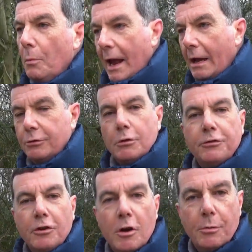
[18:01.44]
me how to
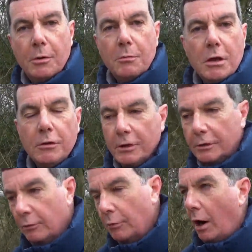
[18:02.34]
interpret music.
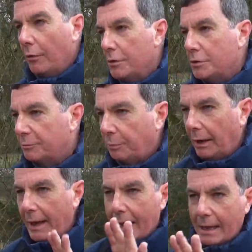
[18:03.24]
So rather than just
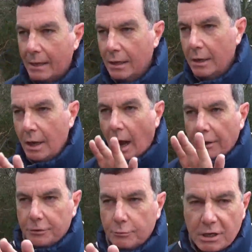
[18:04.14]
playing
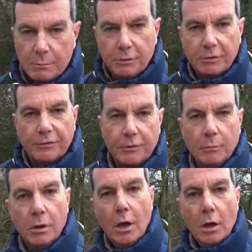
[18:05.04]
as you read music
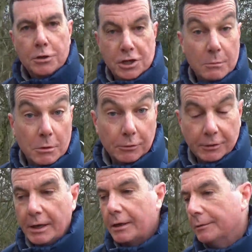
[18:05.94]
from sheet
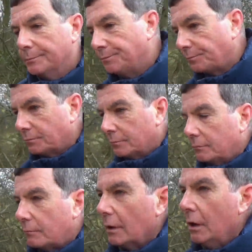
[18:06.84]
music,
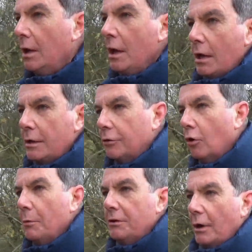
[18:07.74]
he
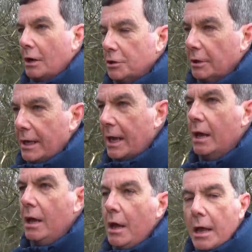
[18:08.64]
taught me to actually
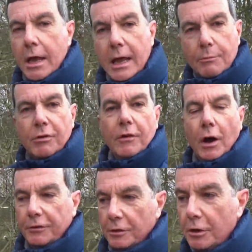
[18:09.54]

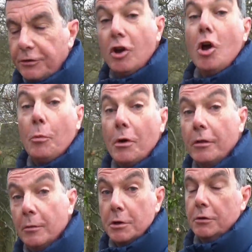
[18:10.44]
improvise and interpret
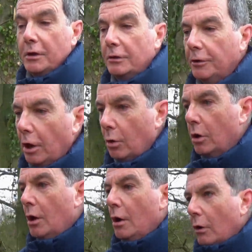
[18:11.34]
the music. So
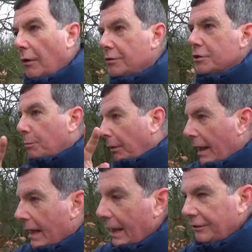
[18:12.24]
rather than just
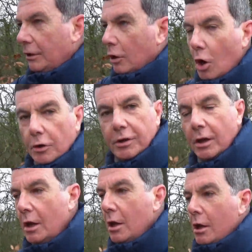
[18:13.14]
playing as it looked,
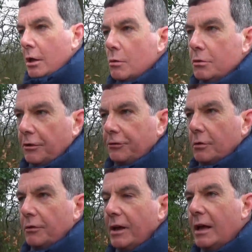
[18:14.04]
you would just sort of